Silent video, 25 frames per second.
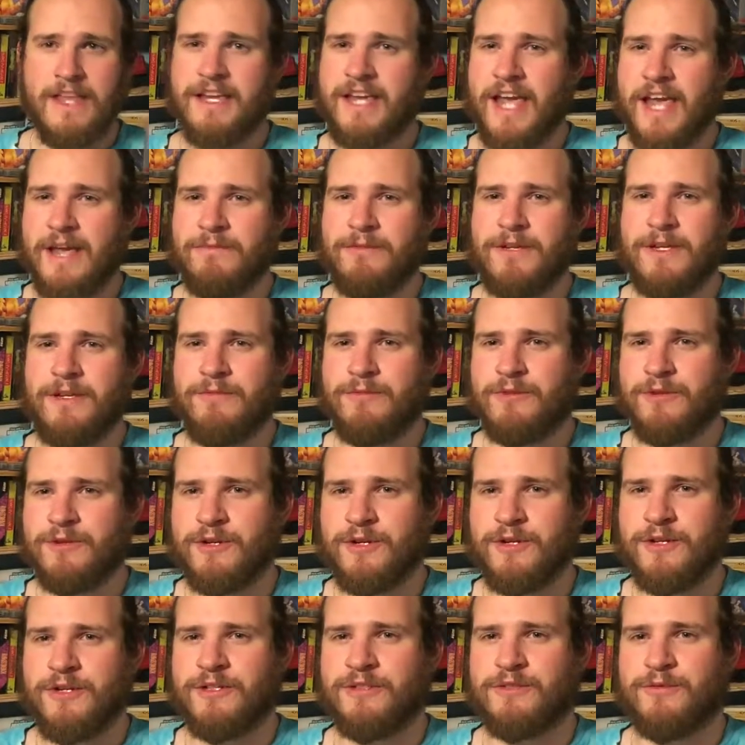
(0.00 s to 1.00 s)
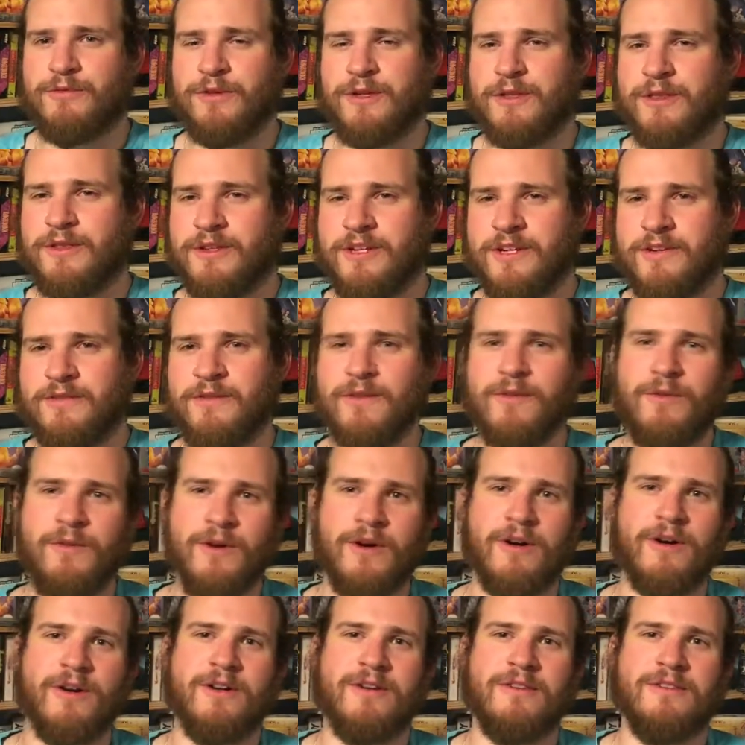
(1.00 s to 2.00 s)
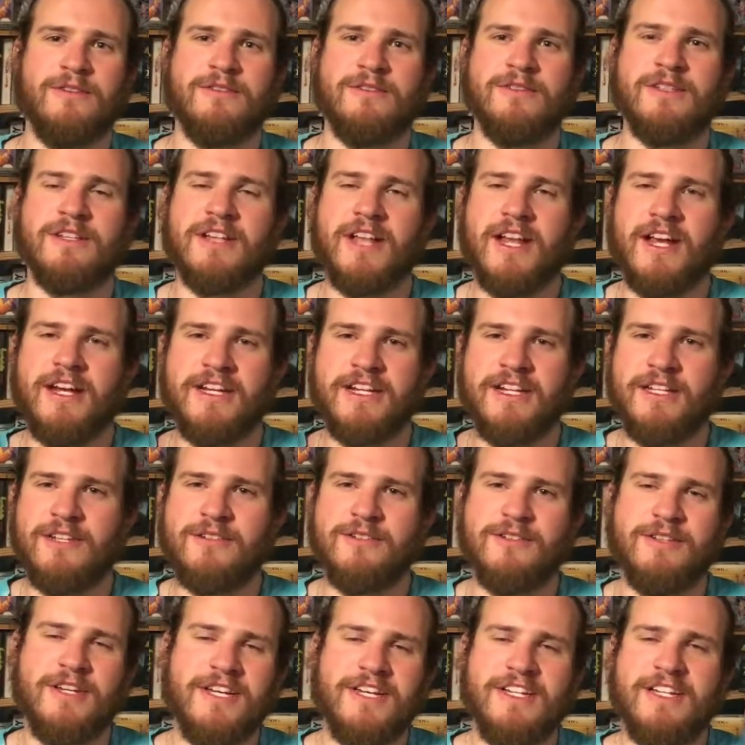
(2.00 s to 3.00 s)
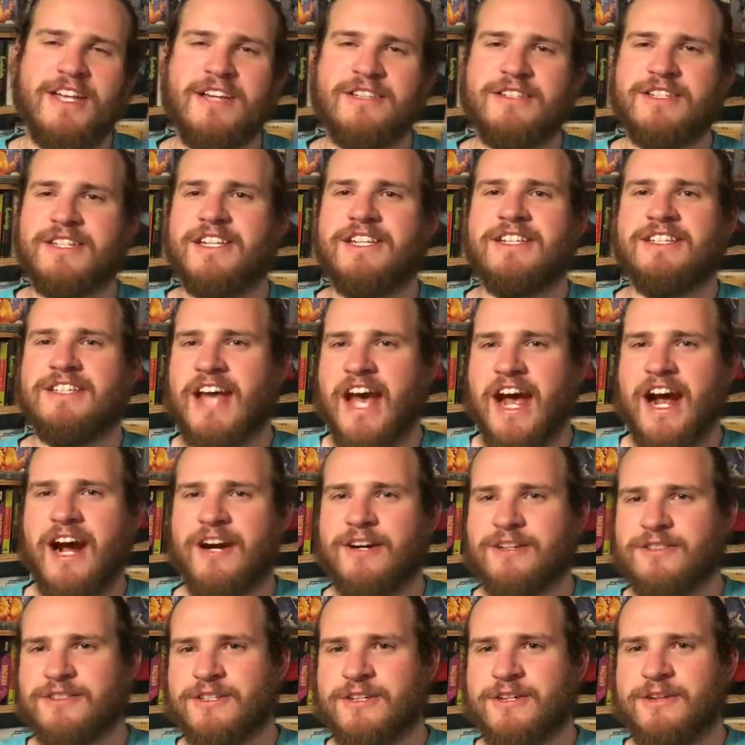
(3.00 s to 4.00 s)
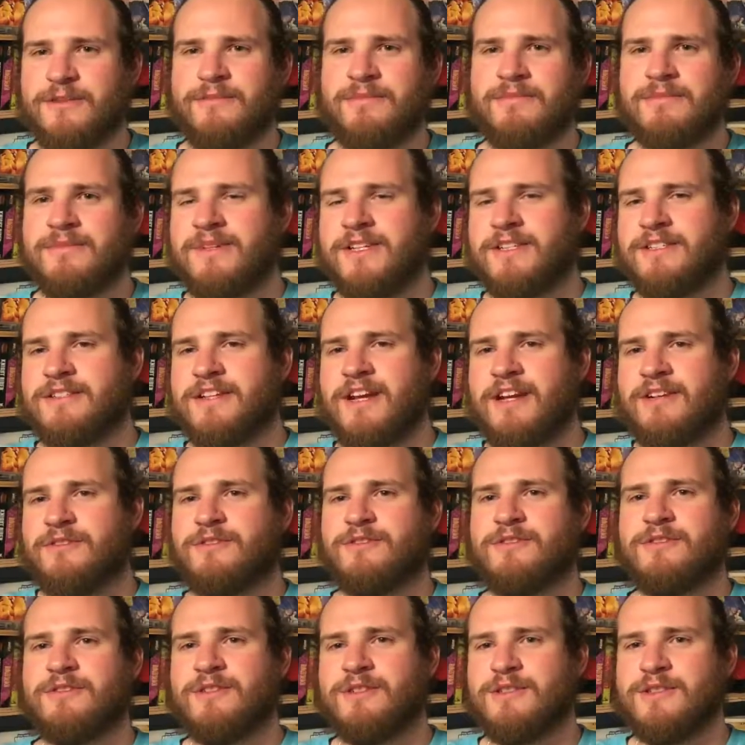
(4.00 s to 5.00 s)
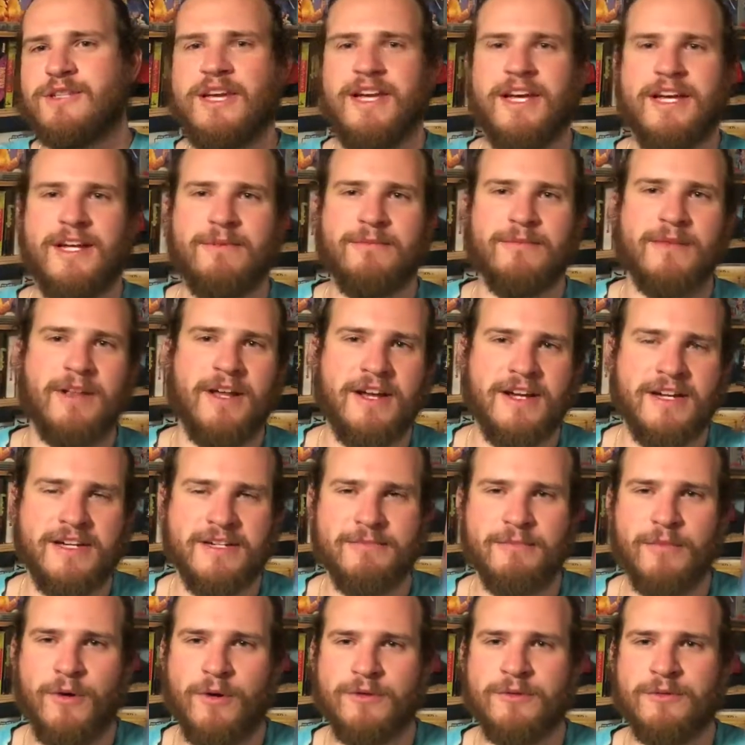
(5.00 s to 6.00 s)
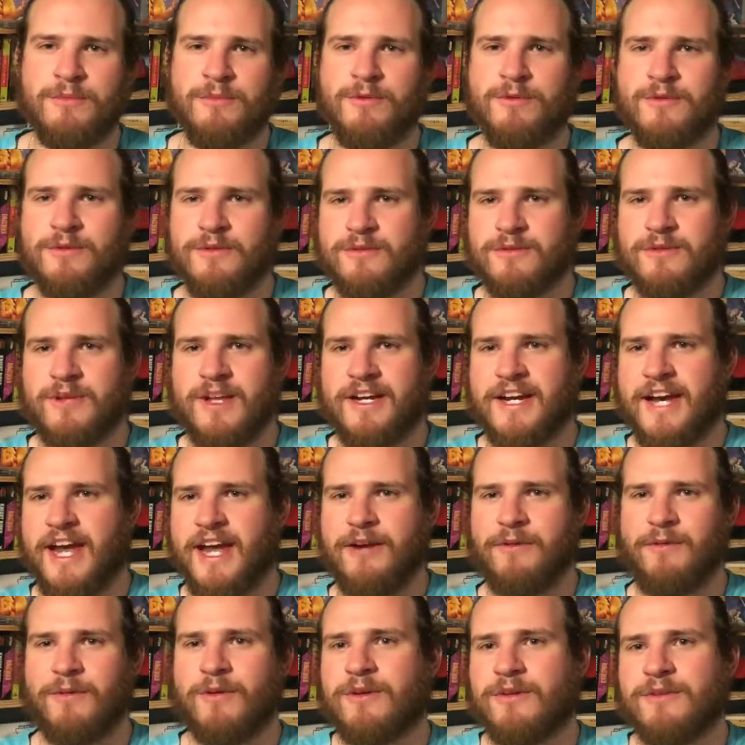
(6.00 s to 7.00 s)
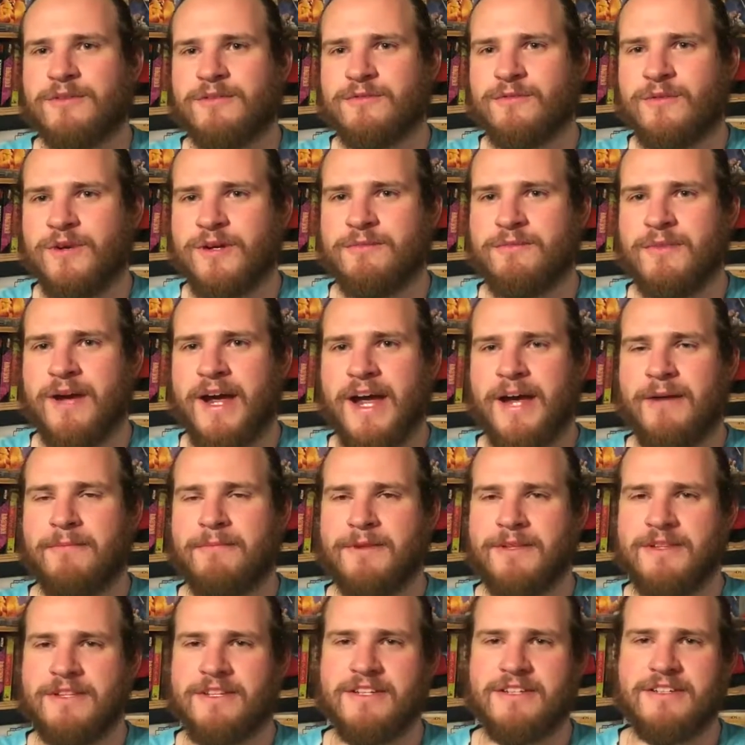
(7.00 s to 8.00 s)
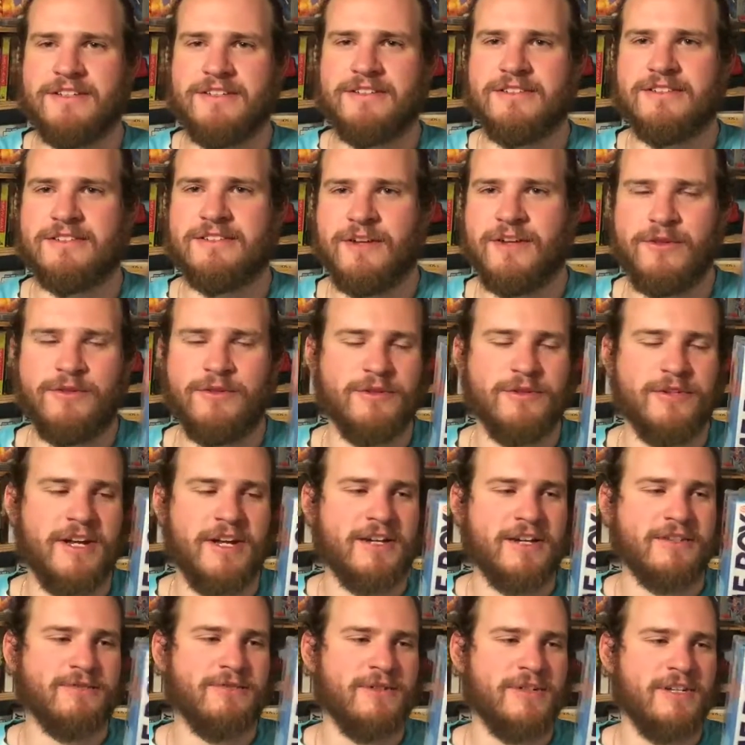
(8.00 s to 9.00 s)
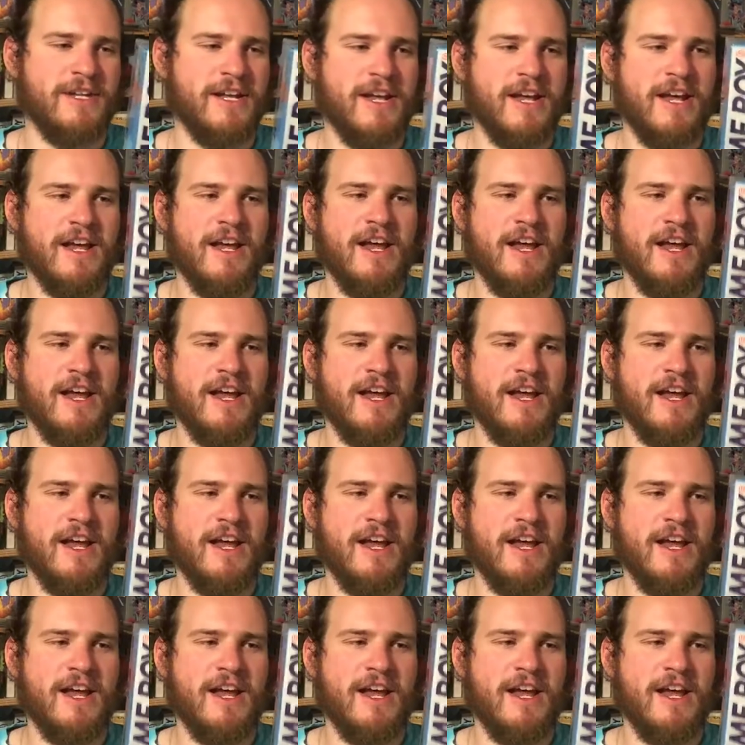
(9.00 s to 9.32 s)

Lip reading: Game keeps you hooked with the different worlds, and like it doesn't get tiresome. It's not just the same like multiple, like 8 worlds, 1 map, and then go to the next one.